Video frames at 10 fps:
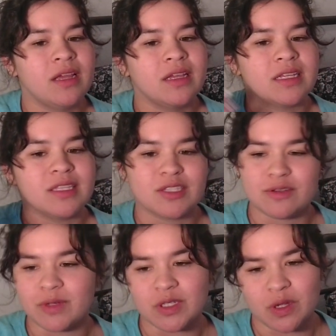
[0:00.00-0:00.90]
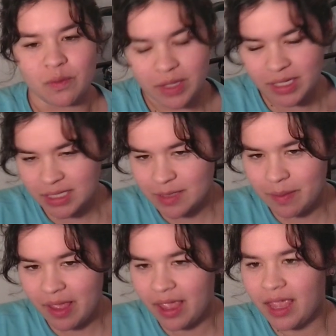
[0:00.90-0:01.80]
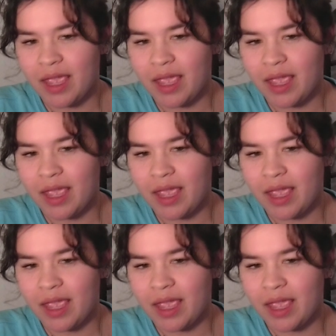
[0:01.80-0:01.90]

consumers are willing to pay